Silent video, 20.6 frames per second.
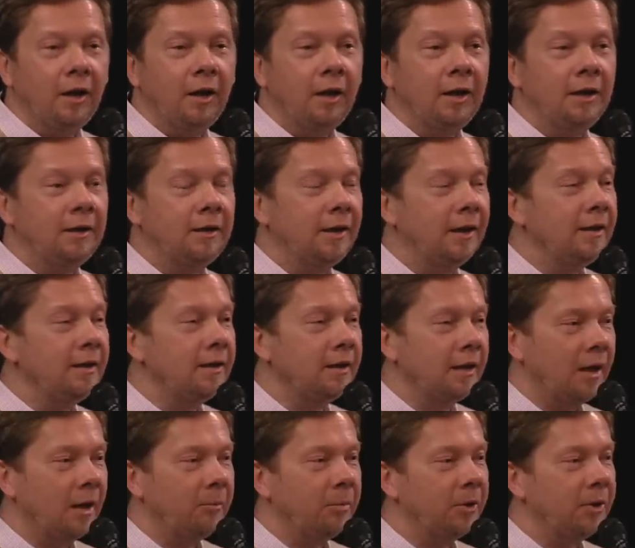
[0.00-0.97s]
it didn't
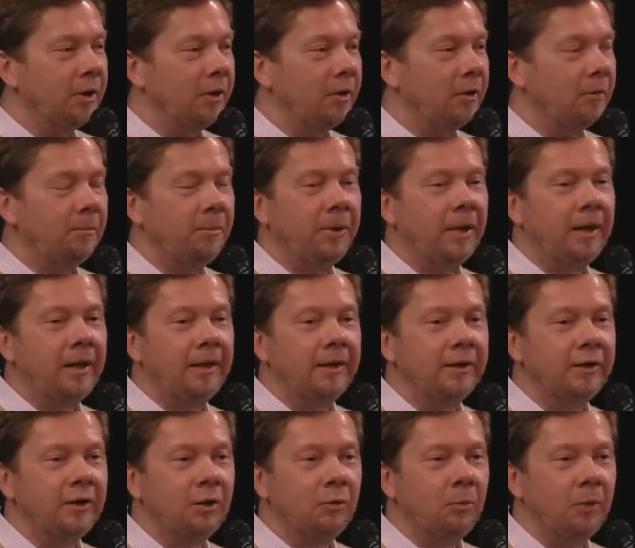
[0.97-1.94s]
happen in the
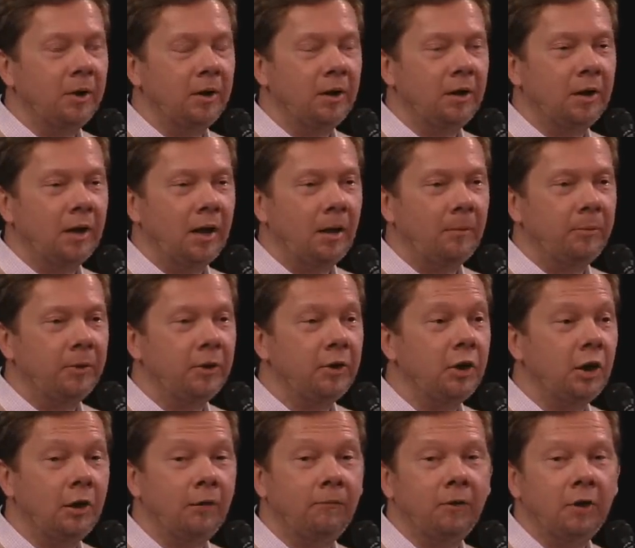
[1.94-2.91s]
past, when it happened,
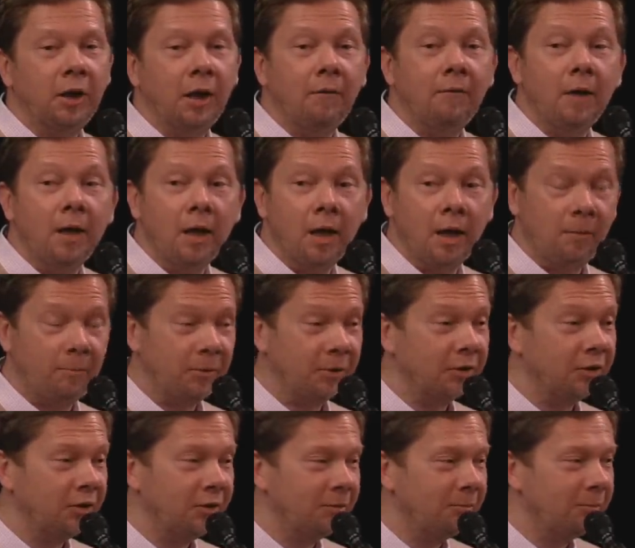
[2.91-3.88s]
if it ever
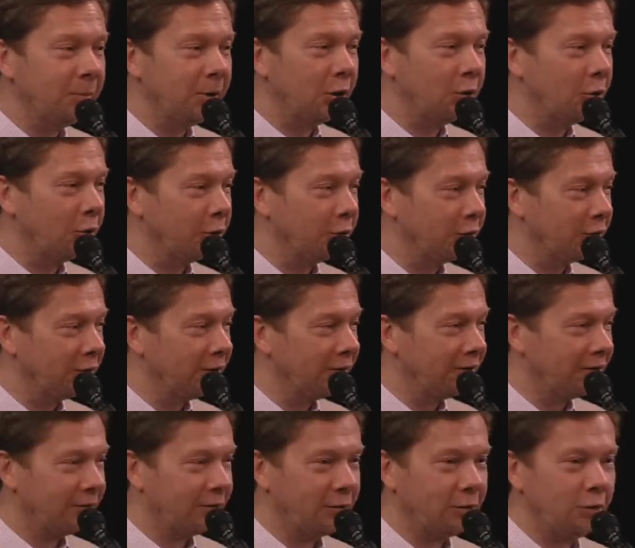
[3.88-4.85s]
happened, because
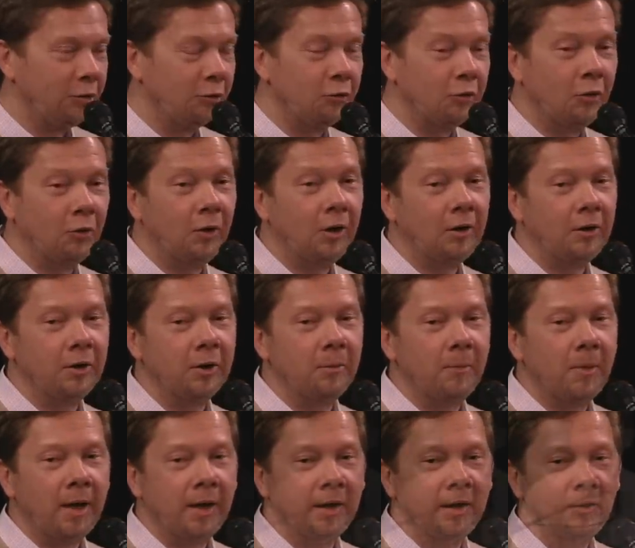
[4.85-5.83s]
you know how the
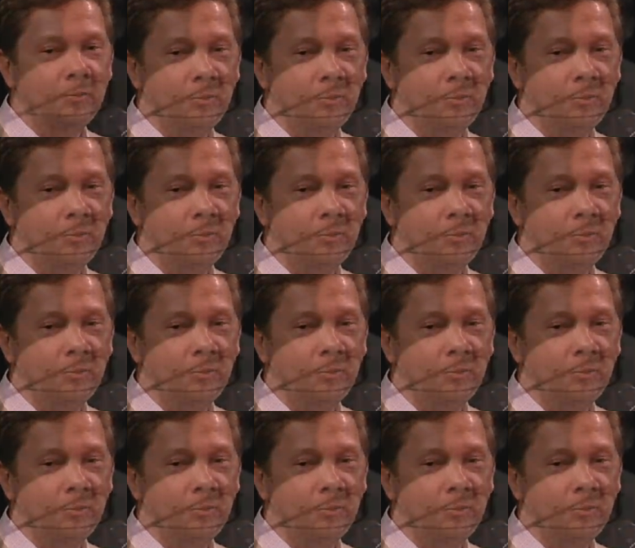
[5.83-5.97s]
mind